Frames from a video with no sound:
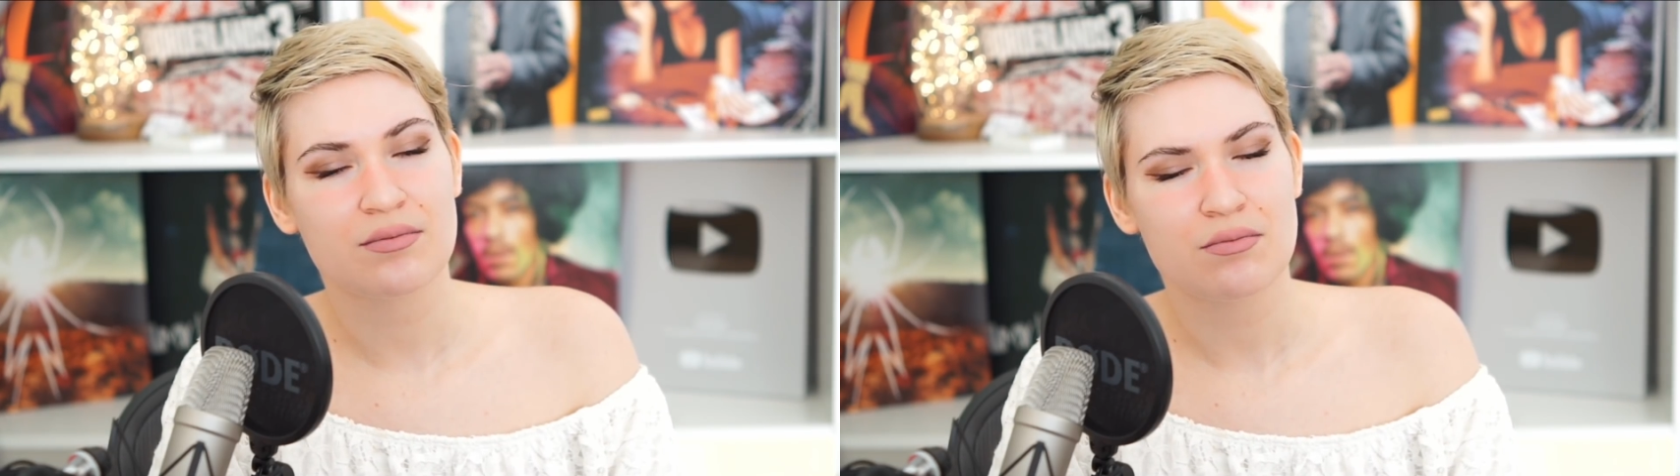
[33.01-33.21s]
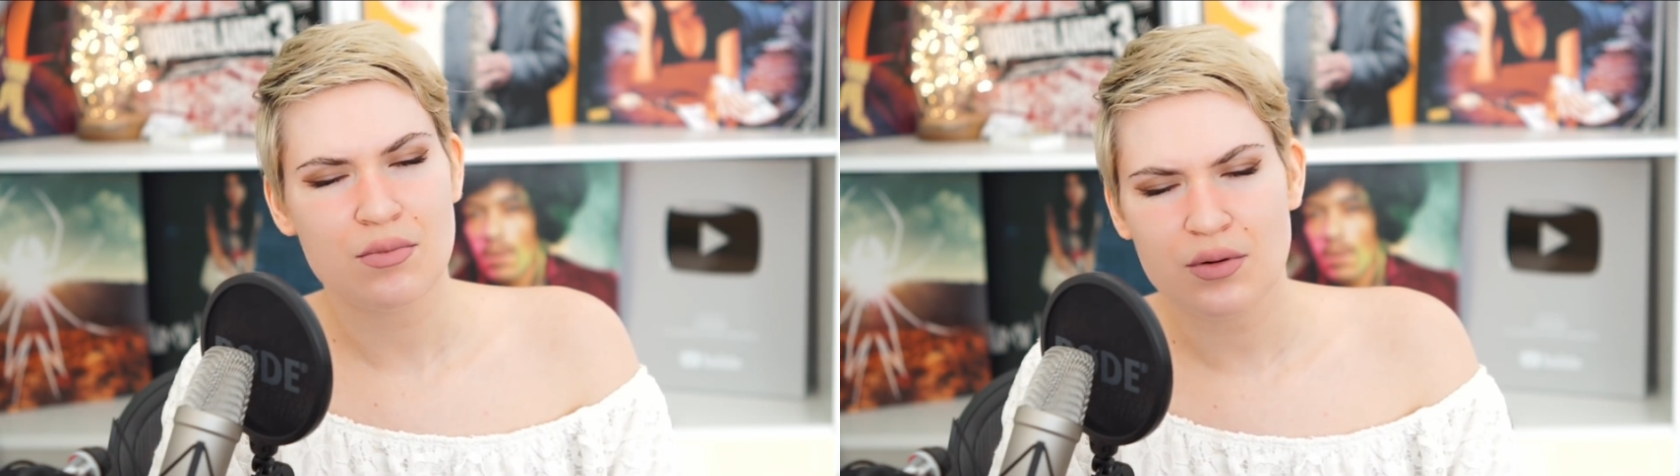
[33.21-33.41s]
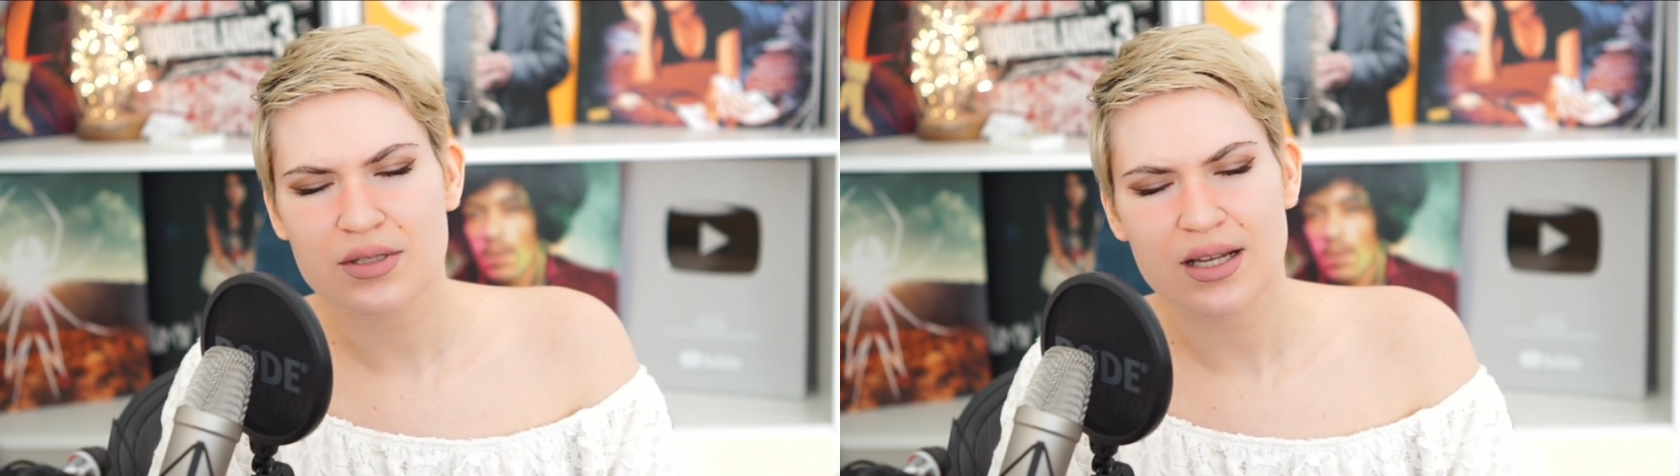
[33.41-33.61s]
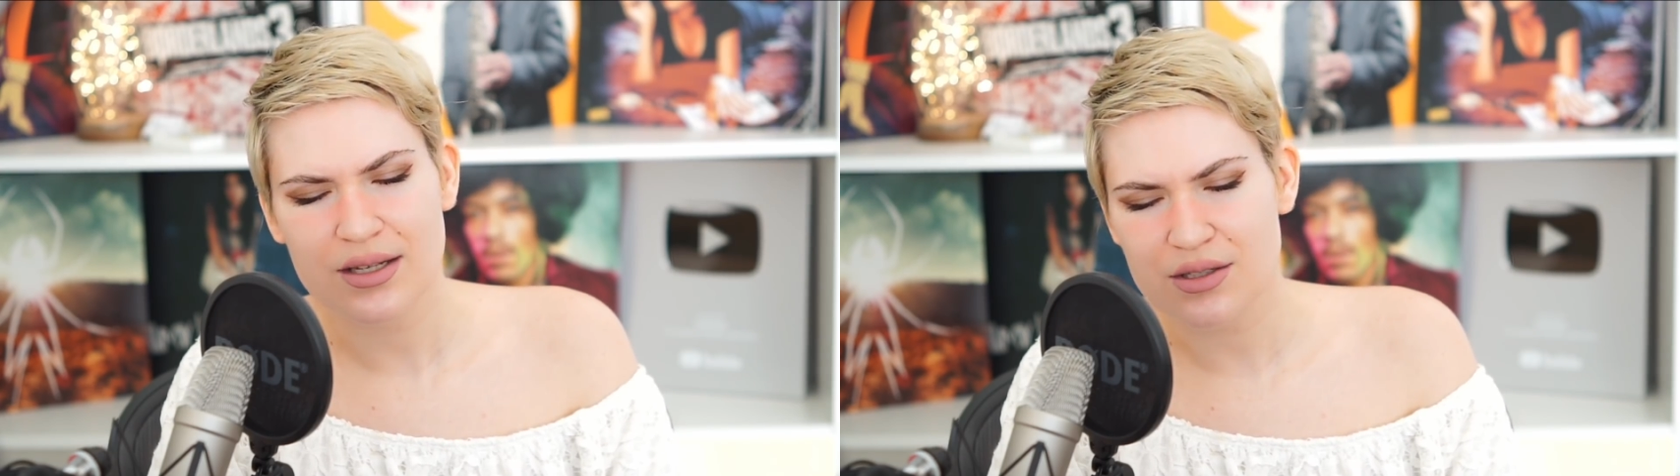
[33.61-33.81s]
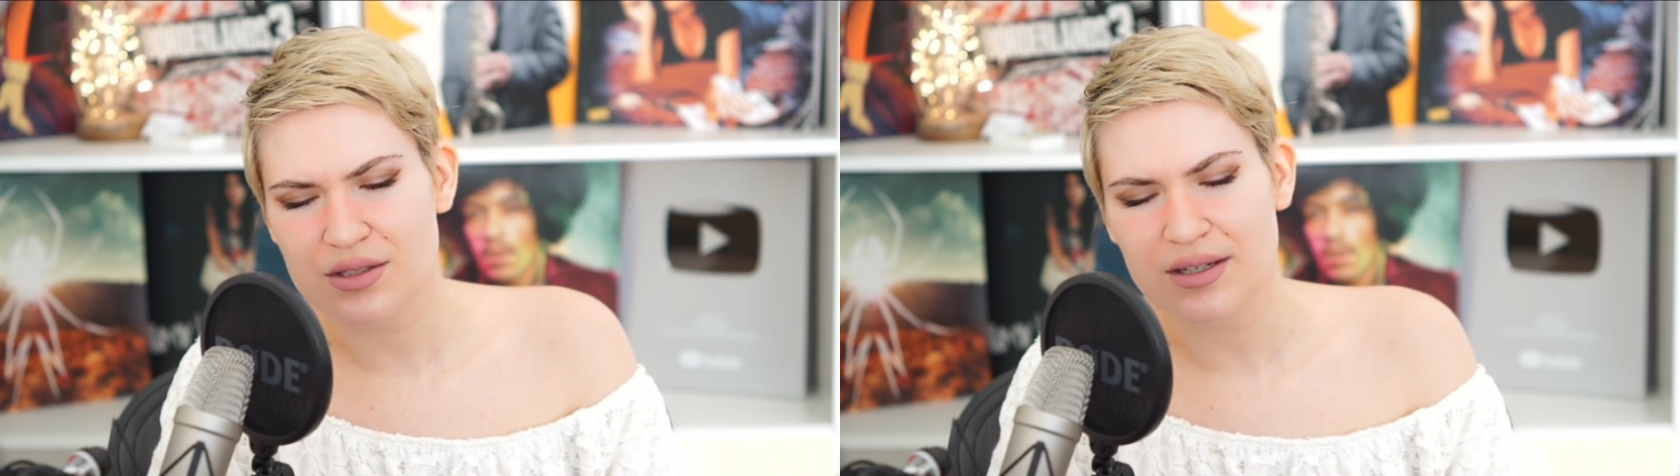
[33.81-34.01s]
most
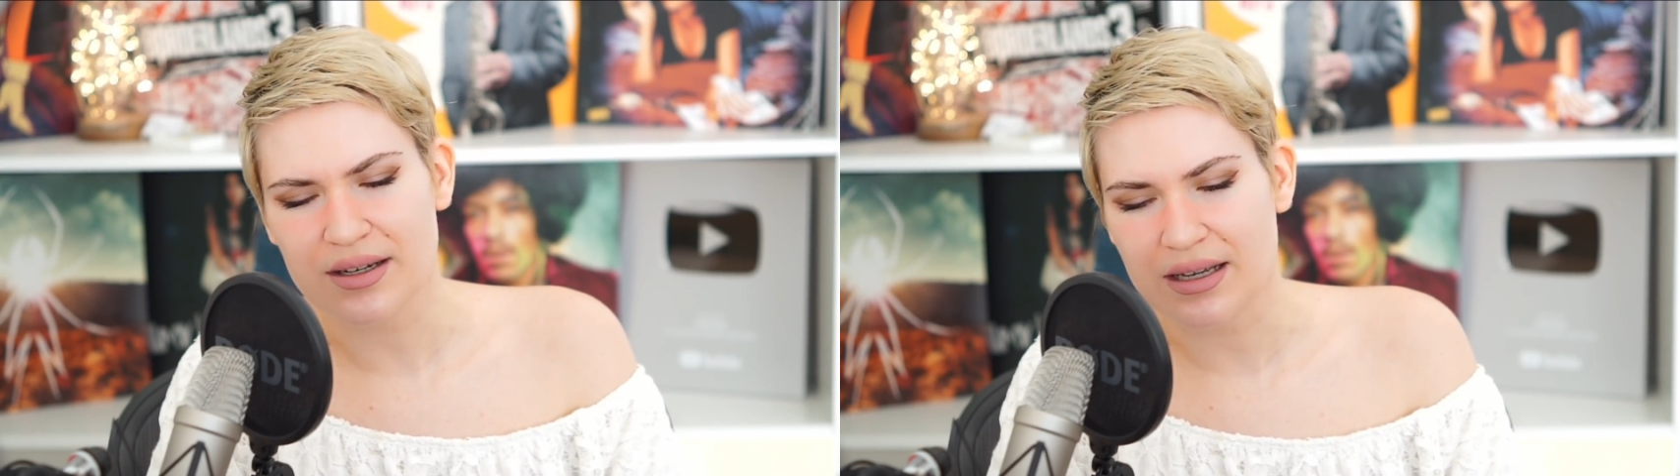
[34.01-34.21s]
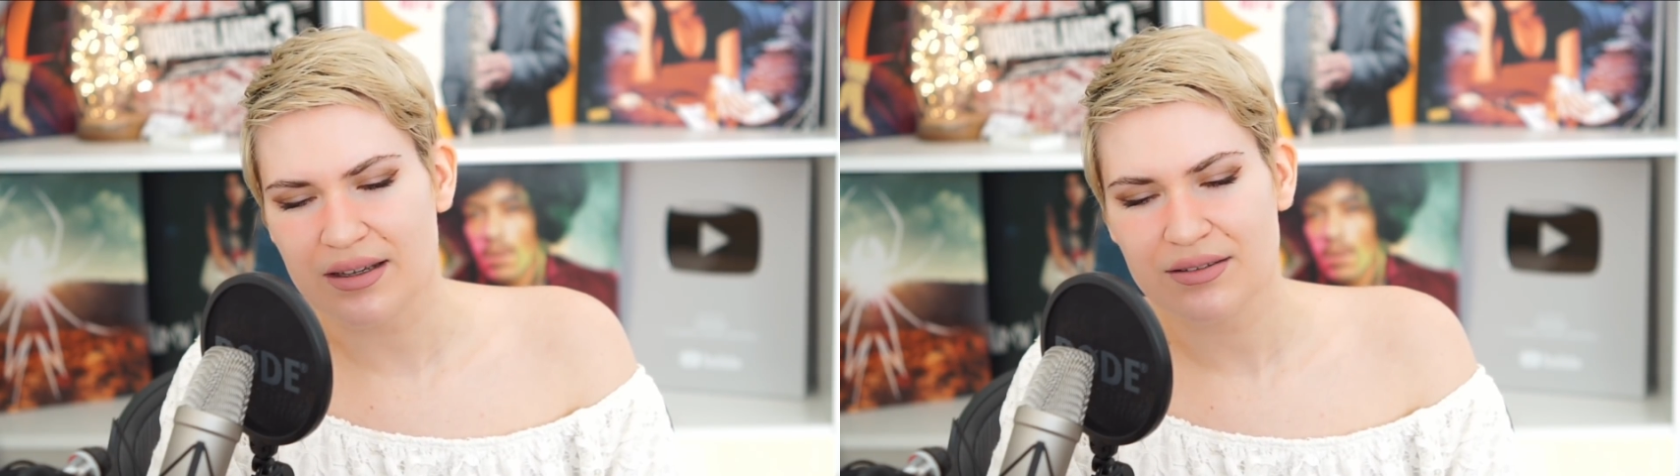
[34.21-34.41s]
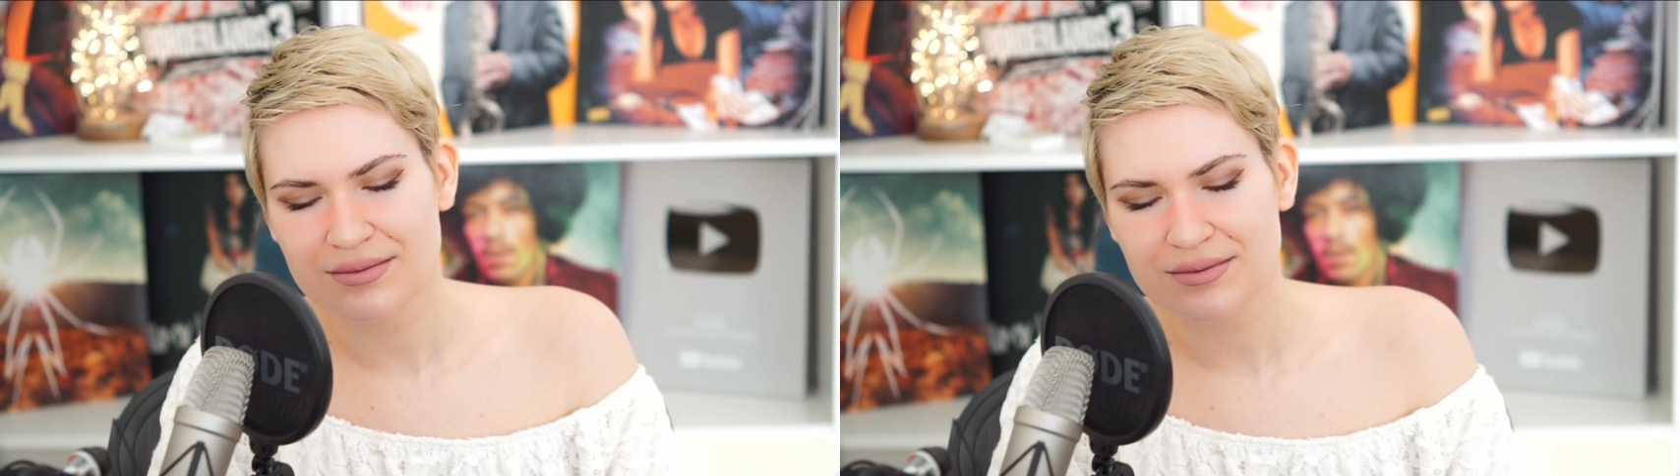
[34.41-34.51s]
legendary